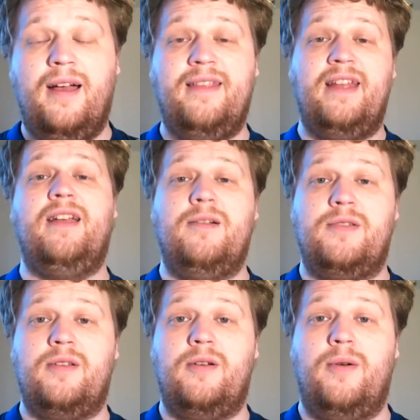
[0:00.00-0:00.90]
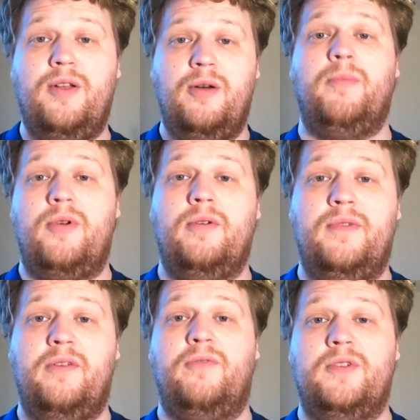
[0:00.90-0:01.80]
And then he goes through a number of
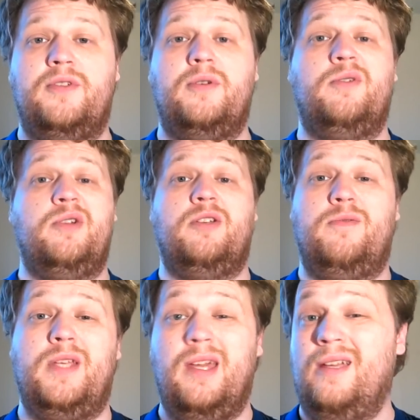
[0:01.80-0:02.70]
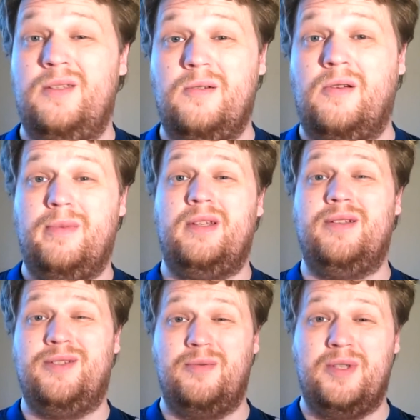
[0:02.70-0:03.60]
different stories of teens who
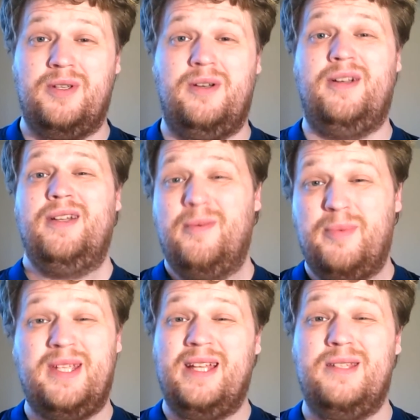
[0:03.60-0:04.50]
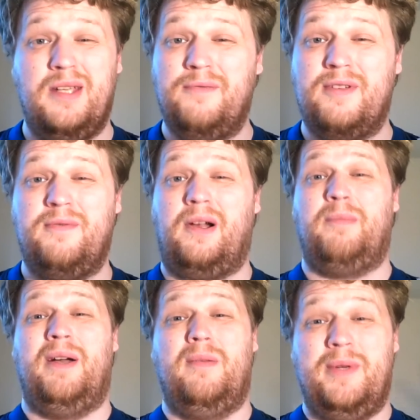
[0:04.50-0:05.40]
committed suicide and pretends he gives a fuck
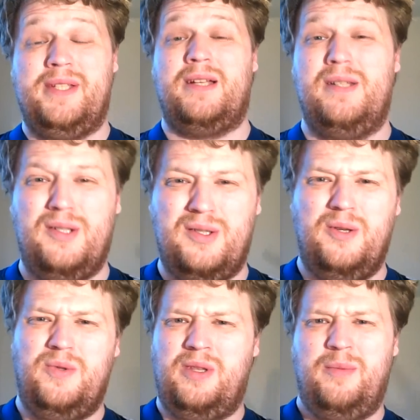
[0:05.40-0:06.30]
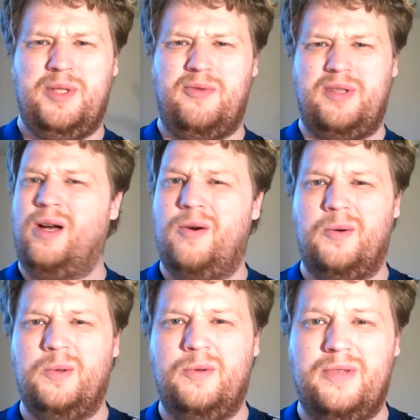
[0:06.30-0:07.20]
about them, but he's actually just using them as a
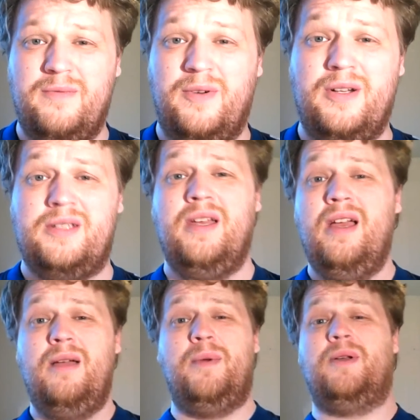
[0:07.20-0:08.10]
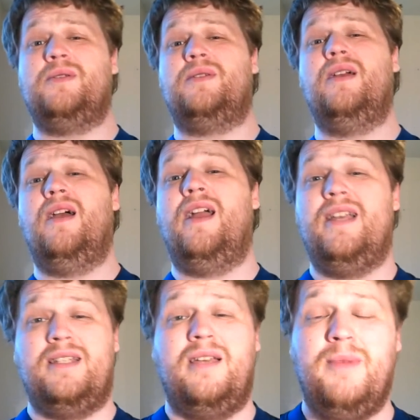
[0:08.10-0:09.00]
rhetorical device because
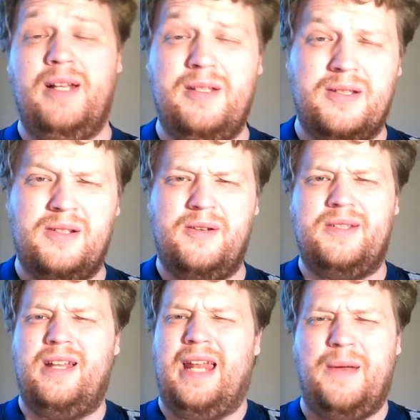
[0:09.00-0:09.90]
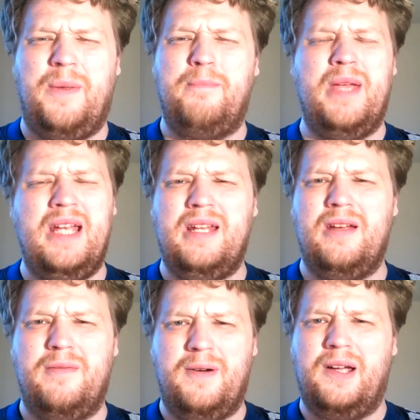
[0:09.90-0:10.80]
he seemingly doesn't understand how the
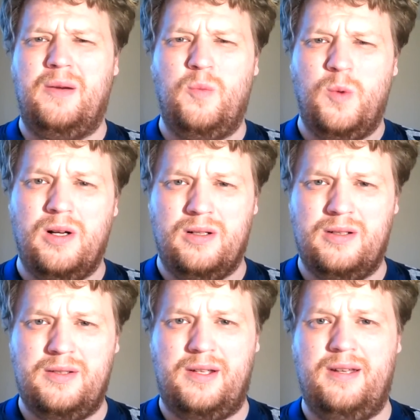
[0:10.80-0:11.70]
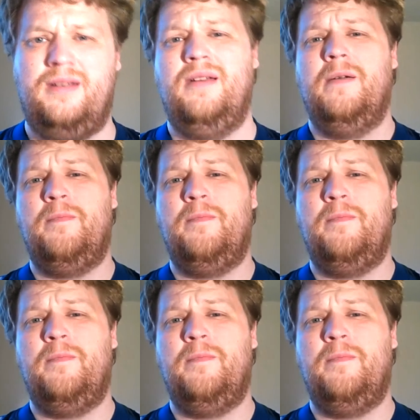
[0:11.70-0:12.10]
media fucking works, okay?